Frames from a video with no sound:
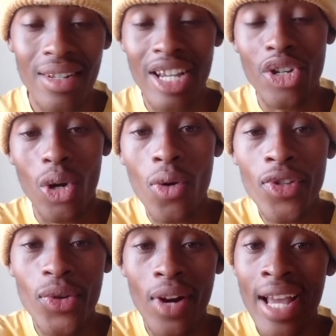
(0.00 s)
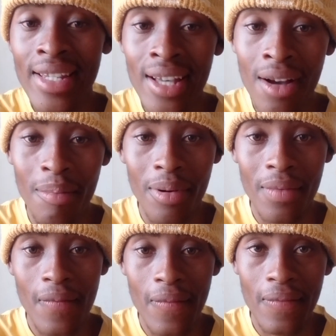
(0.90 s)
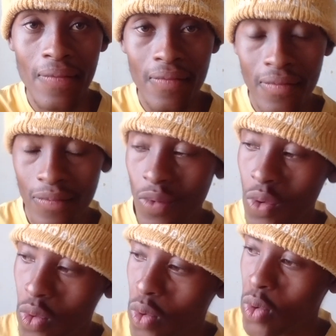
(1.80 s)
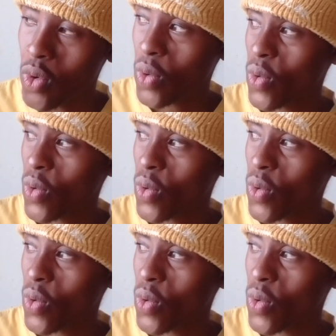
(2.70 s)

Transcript: that you're going to rise up. Ooh.